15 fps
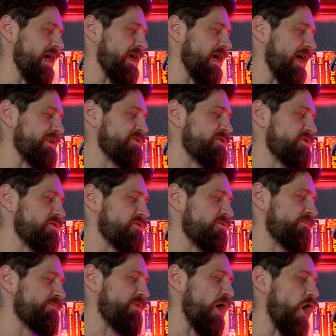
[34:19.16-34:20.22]
I
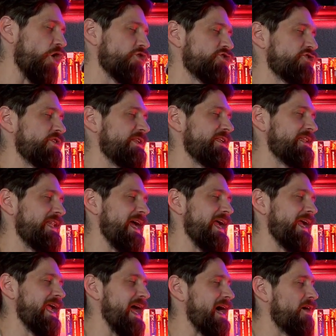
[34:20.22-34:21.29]
do partially
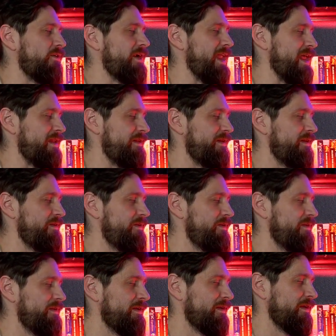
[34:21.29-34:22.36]
like how it ended.
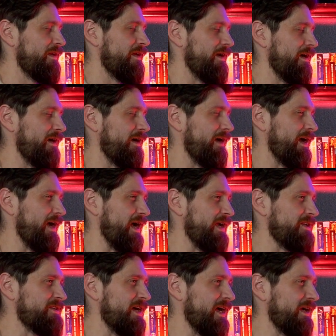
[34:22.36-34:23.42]

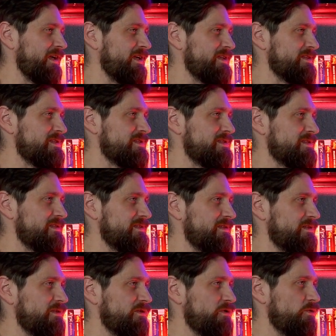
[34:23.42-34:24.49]
Because
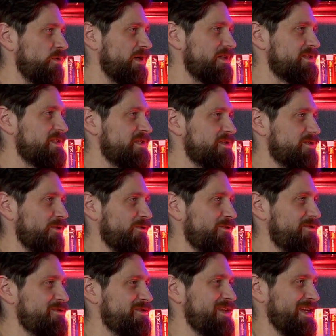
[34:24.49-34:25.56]
you want to see
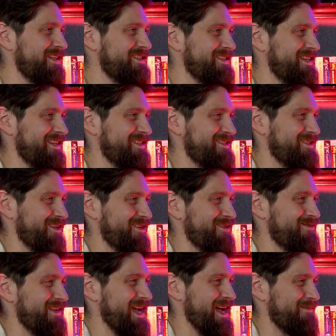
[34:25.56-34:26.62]
certain things
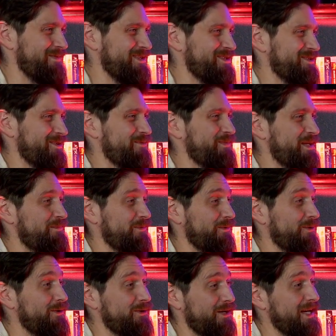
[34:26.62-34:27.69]
happen to certain
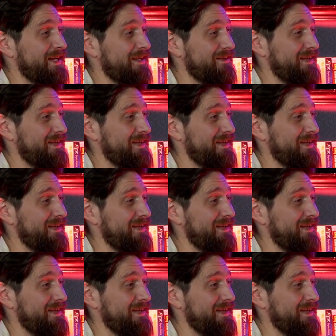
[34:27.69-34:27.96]
people, and you're kind